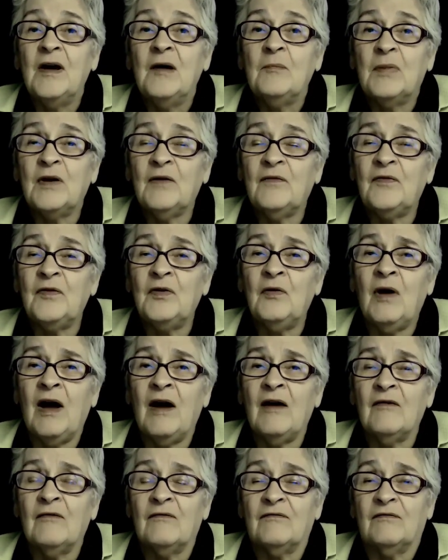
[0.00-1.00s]
But if you
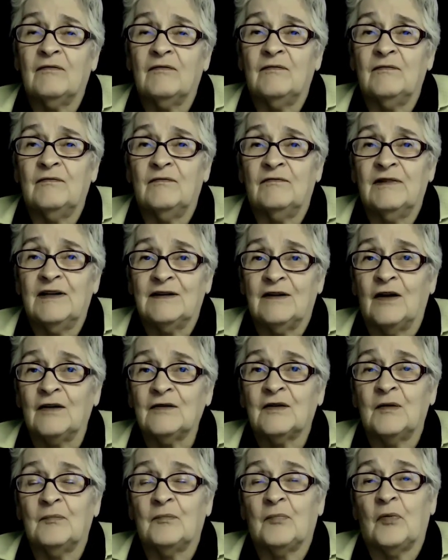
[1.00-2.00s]
have
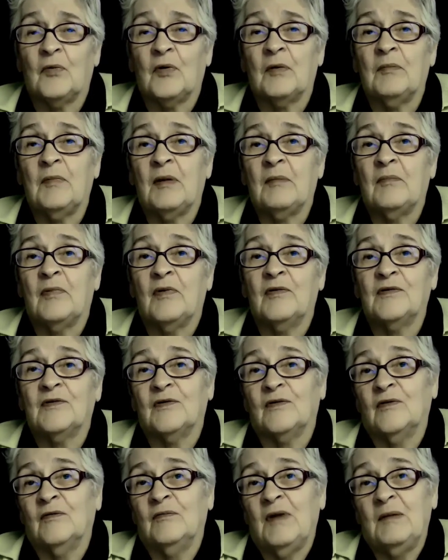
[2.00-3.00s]
reluctant board members
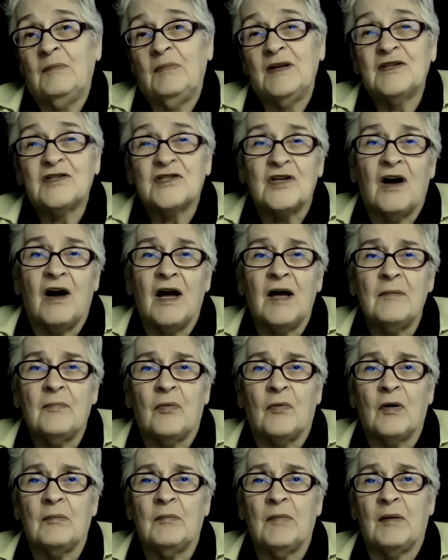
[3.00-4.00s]
or maybe shy
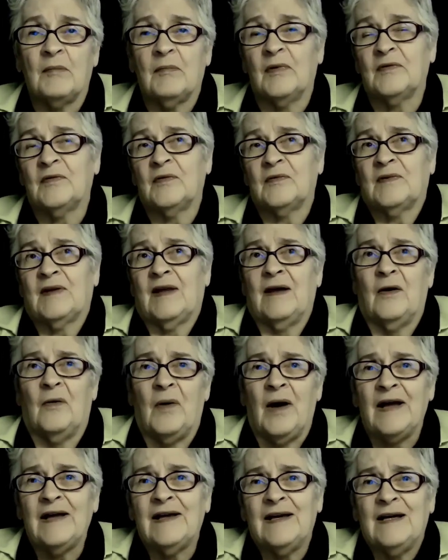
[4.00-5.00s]
board members who say, oh,
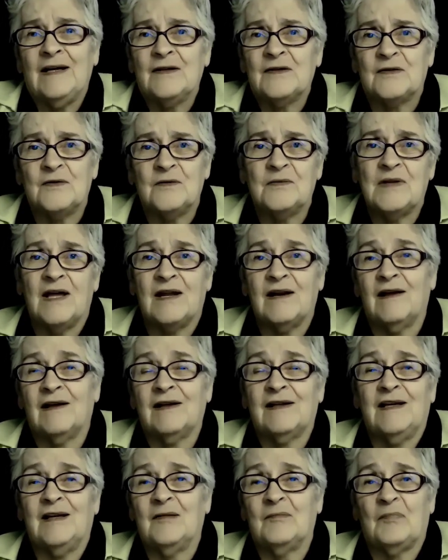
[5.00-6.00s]
I can't do that, I
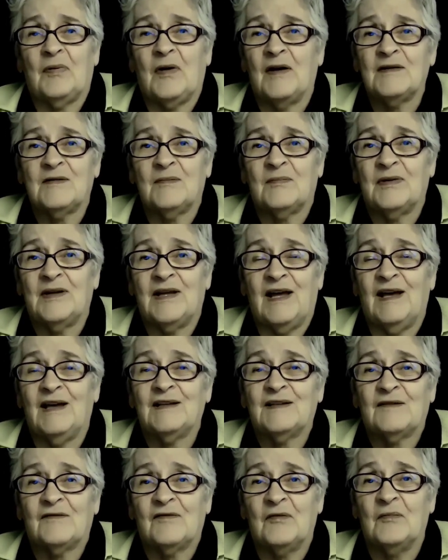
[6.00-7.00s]
can't possibly
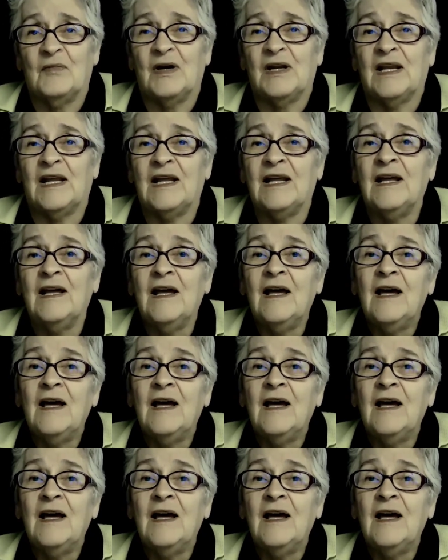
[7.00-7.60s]
ask for money,